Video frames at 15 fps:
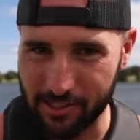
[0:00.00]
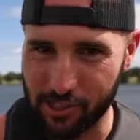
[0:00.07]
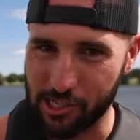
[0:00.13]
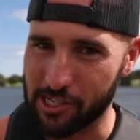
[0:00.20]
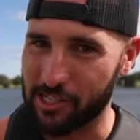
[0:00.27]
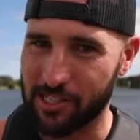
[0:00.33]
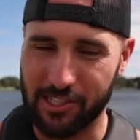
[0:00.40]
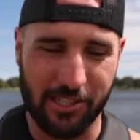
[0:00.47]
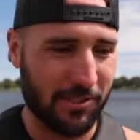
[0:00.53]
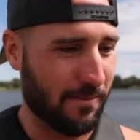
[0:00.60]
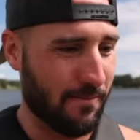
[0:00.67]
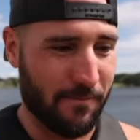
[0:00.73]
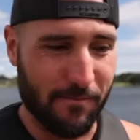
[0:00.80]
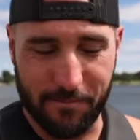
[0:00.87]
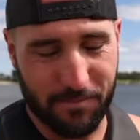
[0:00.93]
She's
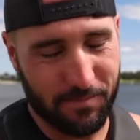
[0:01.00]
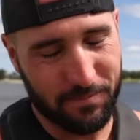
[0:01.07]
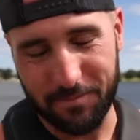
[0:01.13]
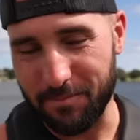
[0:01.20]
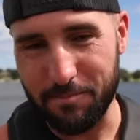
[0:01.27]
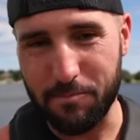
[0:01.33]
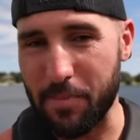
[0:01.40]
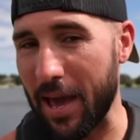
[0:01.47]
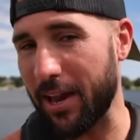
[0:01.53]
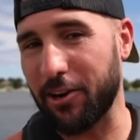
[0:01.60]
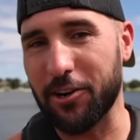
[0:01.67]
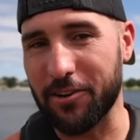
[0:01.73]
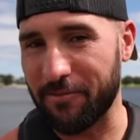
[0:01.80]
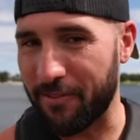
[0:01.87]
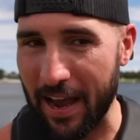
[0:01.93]

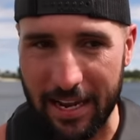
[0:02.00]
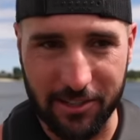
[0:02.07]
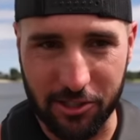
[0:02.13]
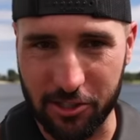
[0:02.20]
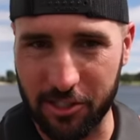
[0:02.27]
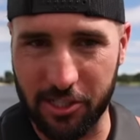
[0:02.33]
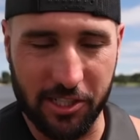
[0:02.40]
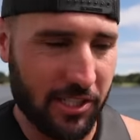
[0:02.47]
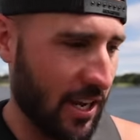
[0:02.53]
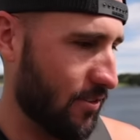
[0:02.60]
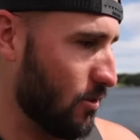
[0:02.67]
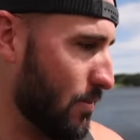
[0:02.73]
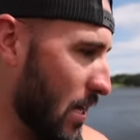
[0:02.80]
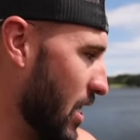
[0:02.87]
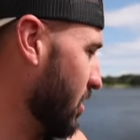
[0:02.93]
better and faster than she's
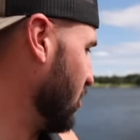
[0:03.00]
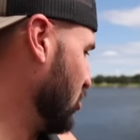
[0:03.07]
ever been.